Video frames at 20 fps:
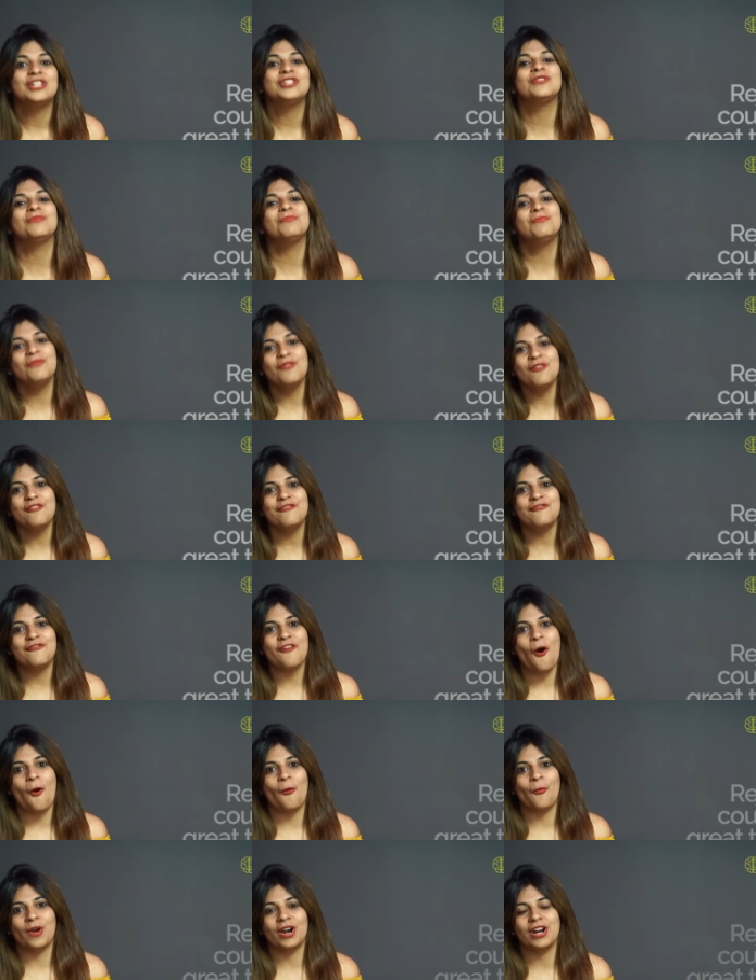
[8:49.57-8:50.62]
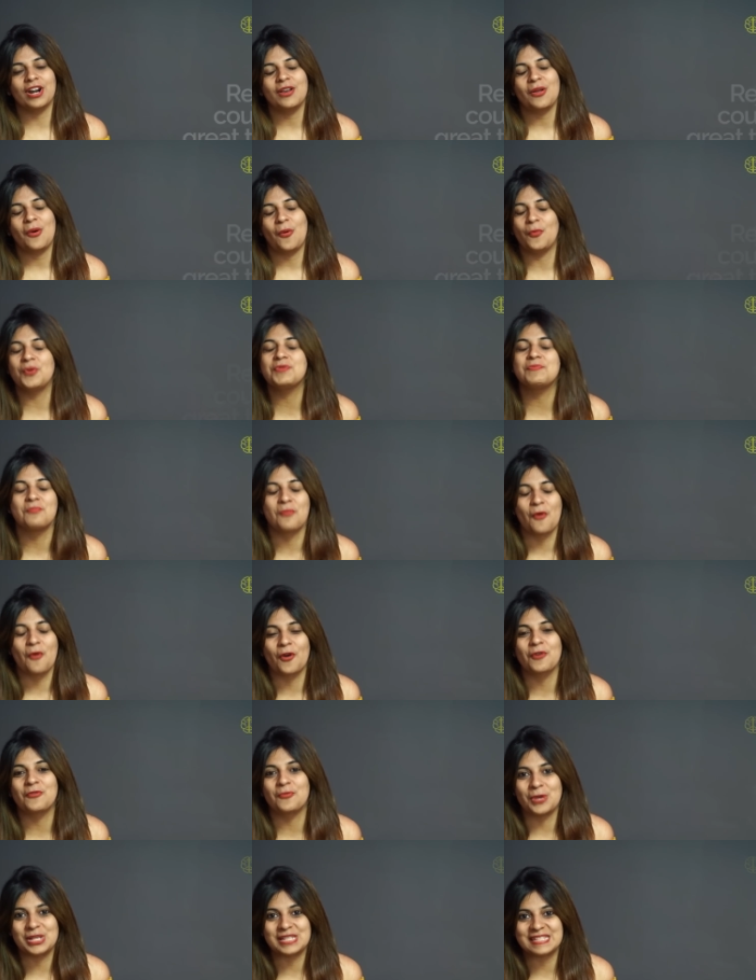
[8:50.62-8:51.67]
to move forward with
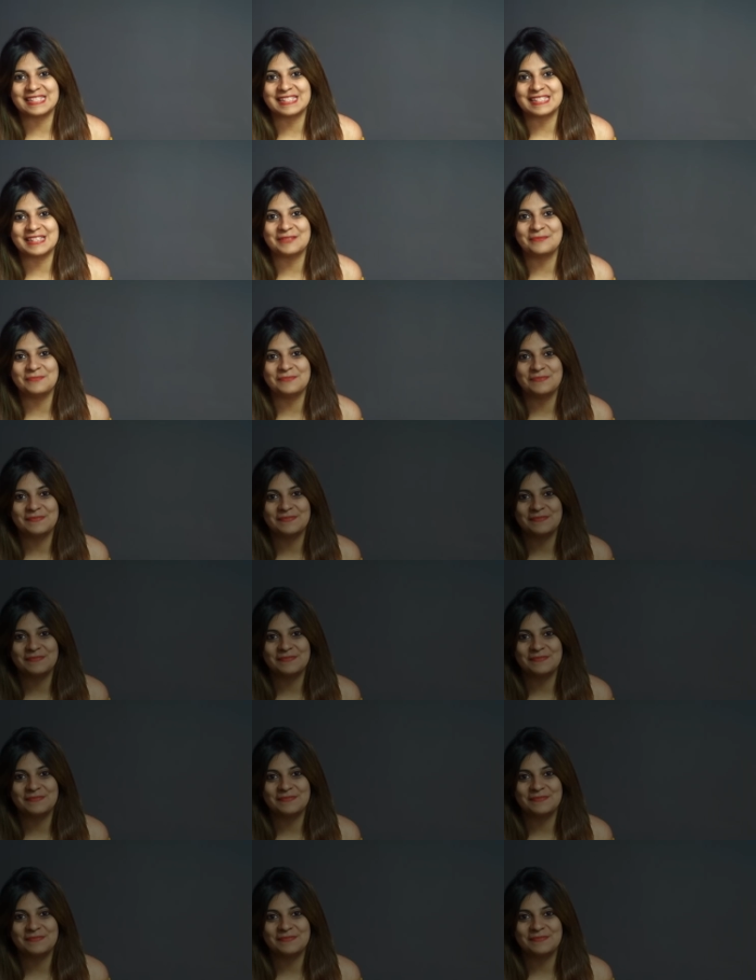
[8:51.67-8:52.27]
more wisdom.